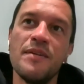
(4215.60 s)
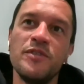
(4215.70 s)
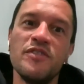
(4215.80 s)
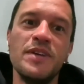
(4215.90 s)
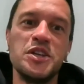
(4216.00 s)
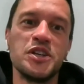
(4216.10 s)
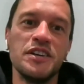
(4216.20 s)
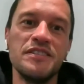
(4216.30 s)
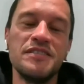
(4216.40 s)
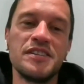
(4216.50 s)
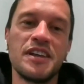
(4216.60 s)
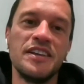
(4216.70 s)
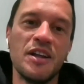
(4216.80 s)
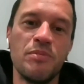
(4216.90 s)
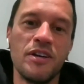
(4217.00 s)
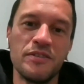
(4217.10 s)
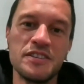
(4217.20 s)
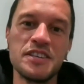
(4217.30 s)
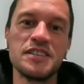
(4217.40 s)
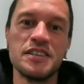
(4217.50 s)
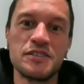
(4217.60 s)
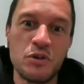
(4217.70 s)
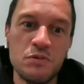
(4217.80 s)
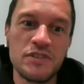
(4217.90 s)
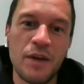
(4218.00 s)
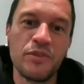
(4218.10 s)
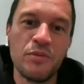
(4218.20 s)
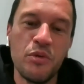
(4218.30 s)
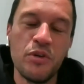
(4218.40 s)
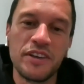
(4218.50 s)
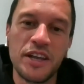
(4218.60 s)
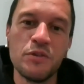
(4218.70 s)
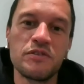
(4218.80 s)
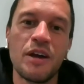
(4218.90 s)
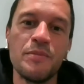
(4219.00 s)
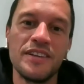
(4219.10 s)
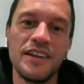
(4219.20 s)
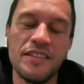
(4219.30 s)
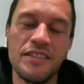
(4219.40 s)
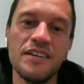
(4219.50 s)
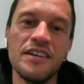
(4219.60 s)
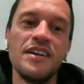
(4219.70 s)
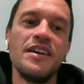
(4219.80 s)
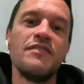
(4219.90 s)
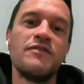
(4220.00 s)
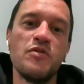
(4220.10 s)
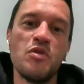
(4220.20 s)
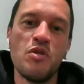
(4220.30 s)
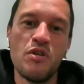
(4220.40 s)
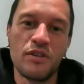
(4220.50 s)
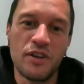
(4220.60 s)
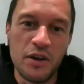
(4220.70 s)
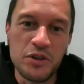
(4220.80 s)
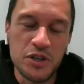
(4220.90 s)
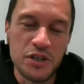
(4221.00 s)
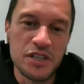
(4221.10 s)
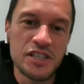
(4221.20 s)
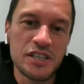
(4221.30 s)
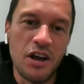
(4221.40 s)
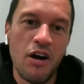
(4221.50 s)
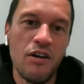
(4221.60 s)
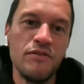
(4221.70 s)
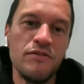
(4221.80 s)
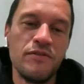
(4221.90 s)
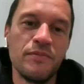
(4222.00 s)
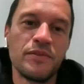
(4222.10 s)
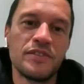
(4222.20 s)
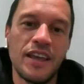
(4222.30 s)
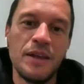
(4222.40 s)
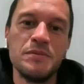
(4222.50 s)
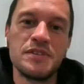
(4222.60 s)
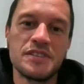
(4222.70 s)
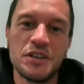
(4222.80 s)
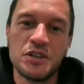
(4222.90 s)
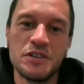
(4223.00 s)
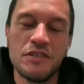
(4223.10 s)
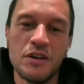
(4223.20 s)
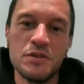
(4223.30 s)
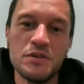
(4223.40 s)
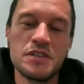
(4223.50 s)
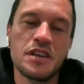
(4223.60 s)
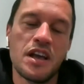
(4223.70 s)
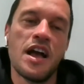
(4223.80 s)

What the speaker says: you've mentioned, brother and sister schools, Hamilton boys and girls coming together for coaches of teams such as those.